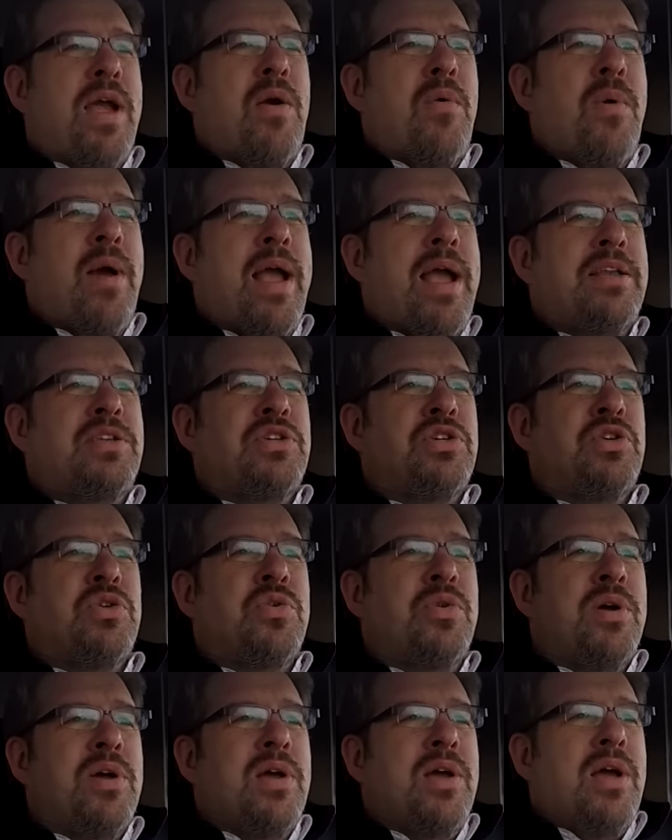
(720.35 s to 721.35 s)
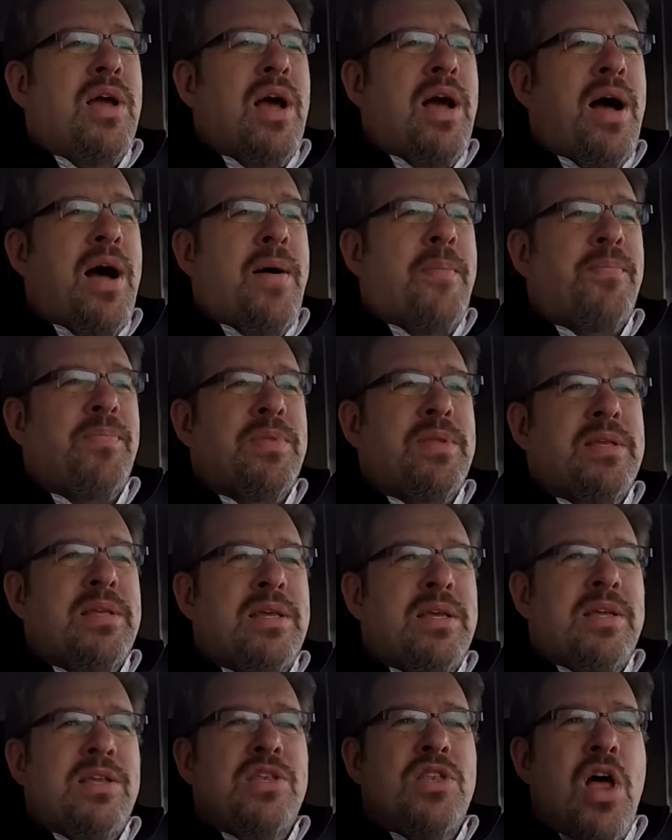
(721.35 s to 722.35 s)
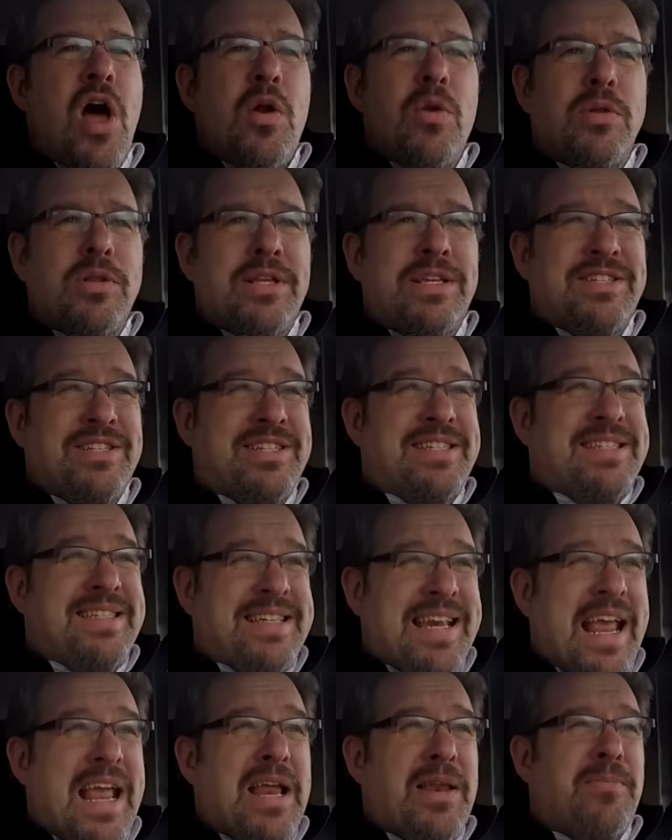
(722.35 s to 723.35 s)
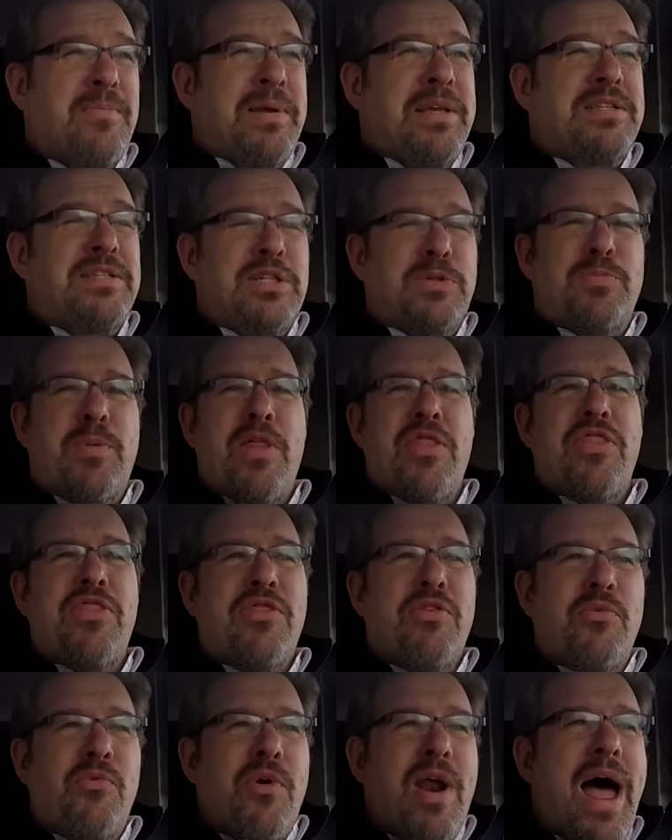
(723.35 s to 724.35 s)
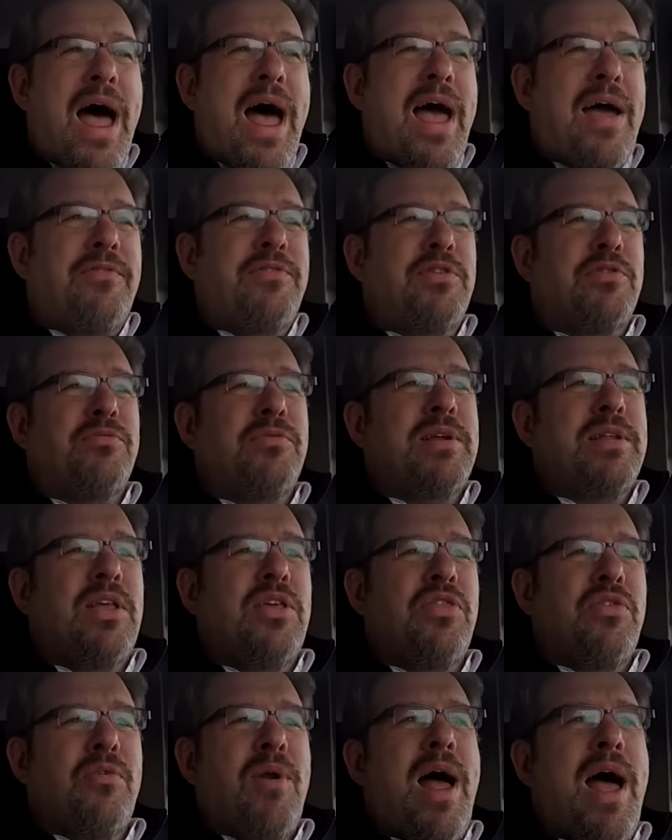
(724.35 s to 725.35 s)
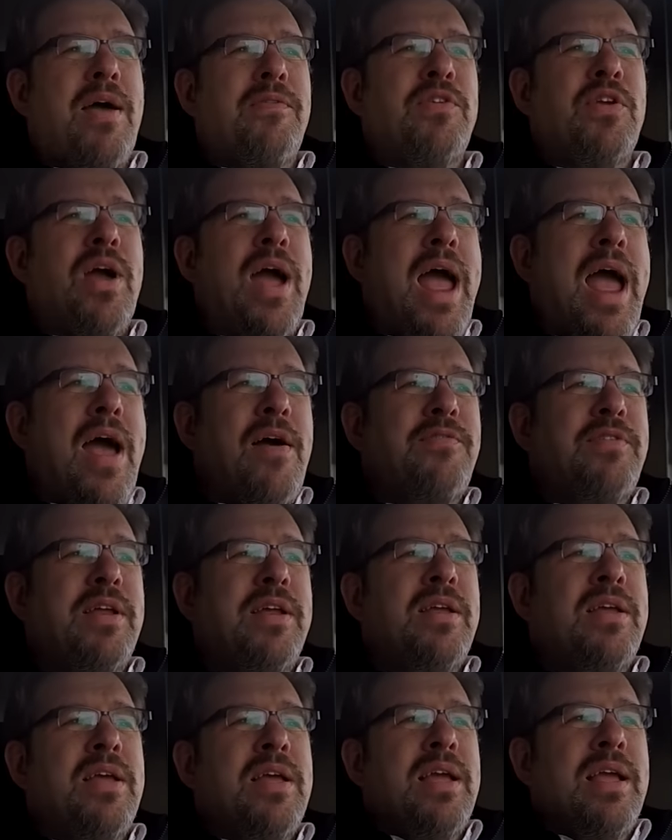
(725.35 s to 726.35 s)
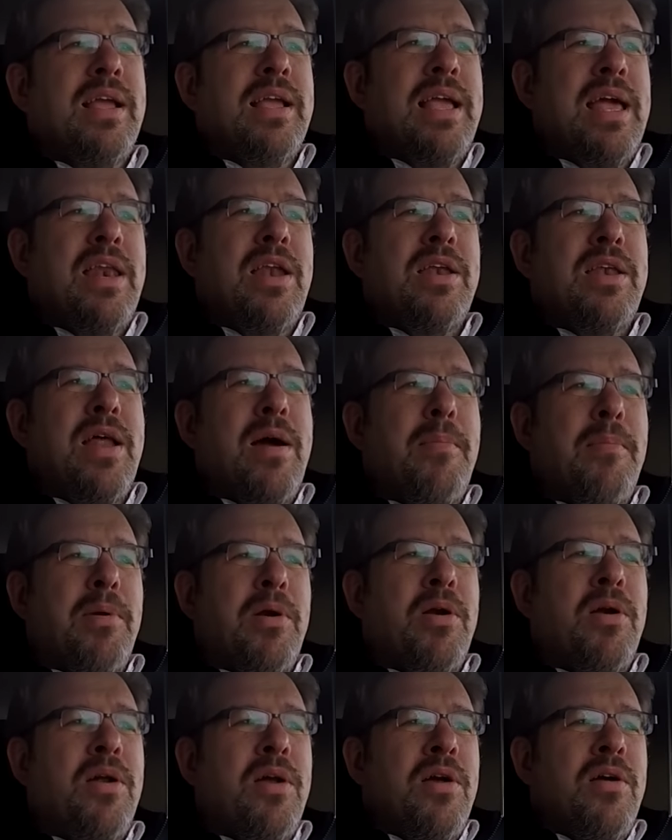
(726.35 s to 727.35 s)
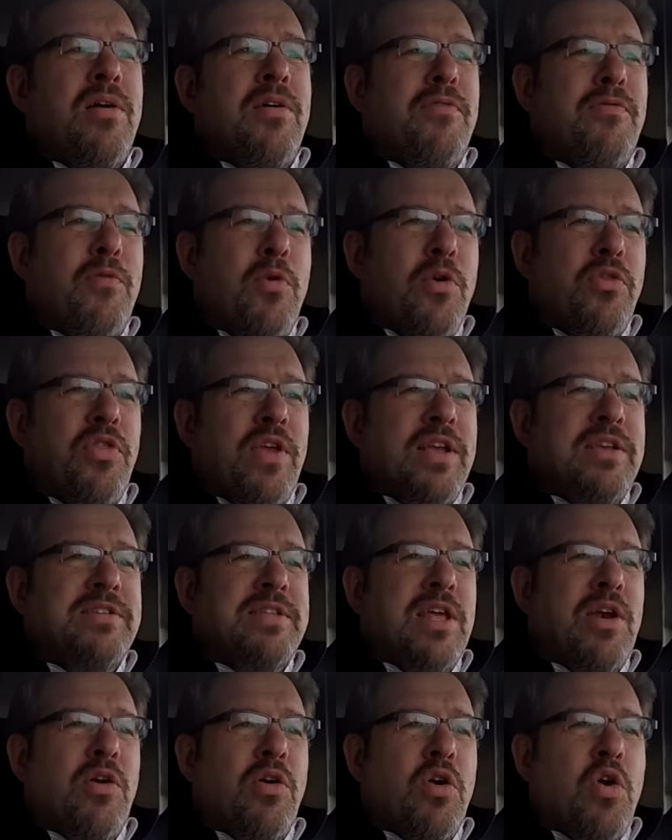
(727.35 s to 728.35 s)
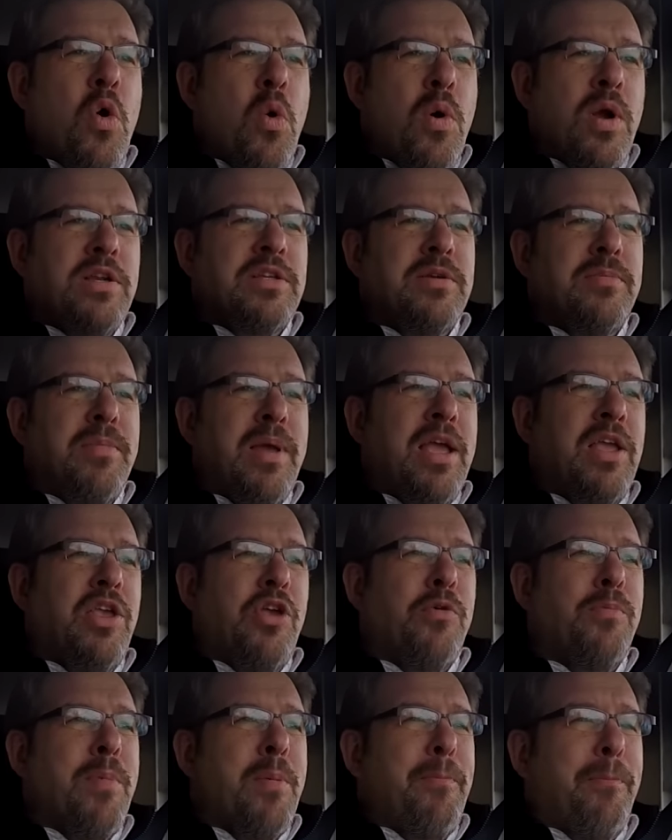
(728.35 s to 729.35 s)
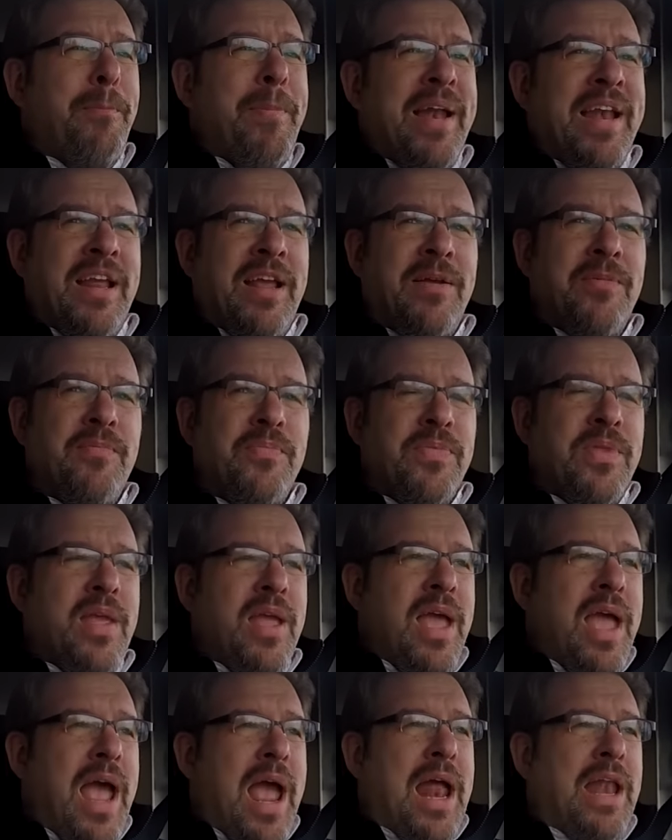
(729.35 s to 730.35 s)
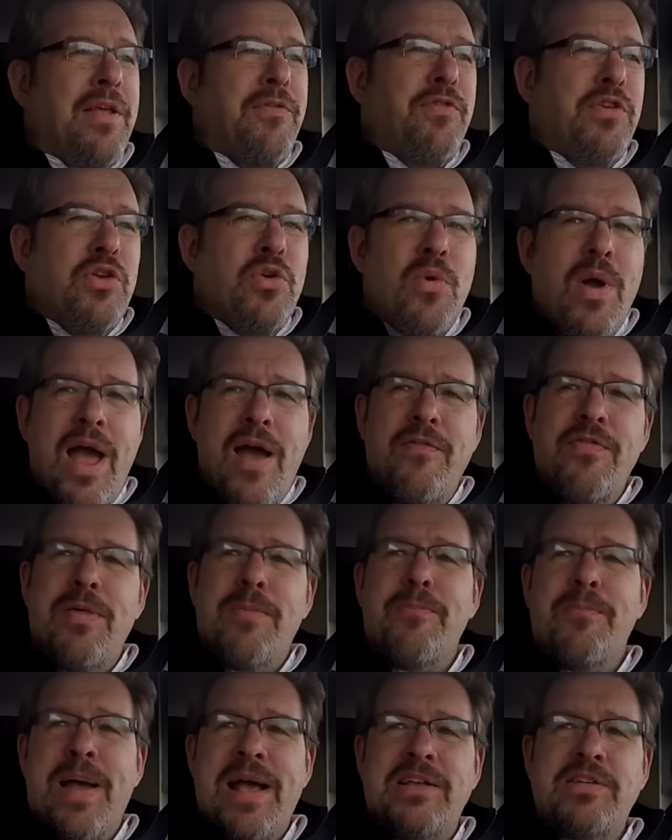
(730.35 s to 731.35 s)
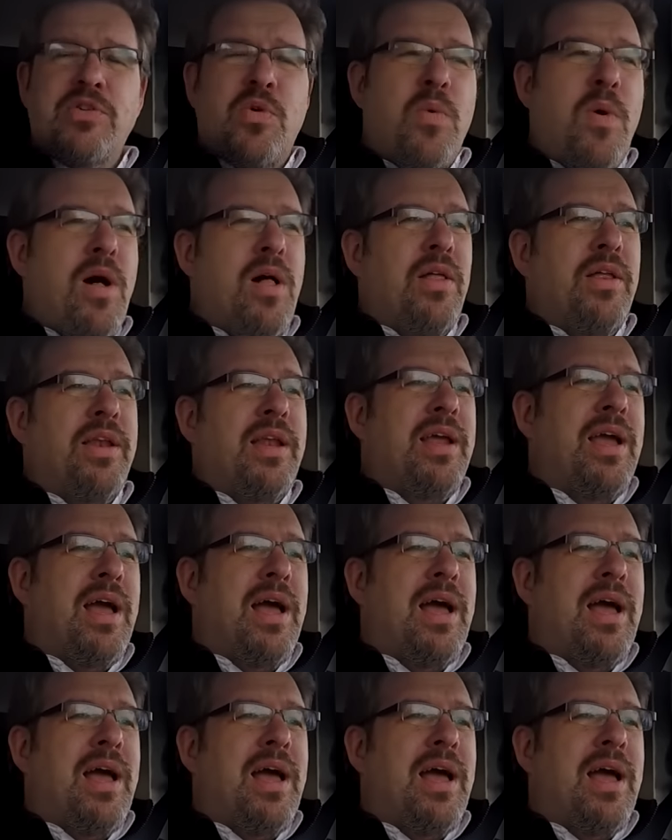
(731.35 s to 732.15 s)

way to not only just stay in business, but thrive. To really thrive, you have to get a number for things that are going to make you money. And if you have the best quality